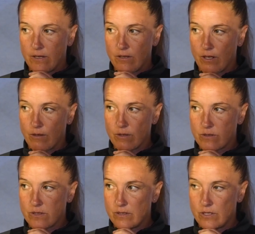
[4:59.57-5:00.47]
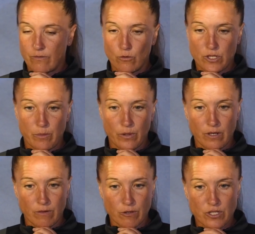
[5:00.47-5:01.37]
you know, she thought she put in
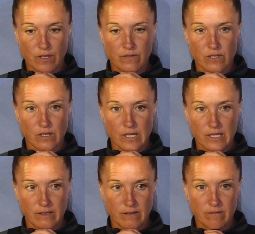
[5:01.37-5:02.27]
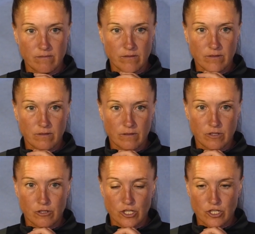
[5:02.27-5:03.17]
a real shift tonight, and
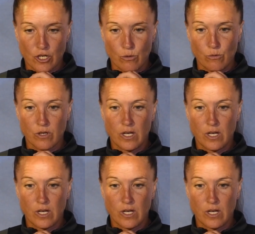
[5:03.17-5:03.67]
she showed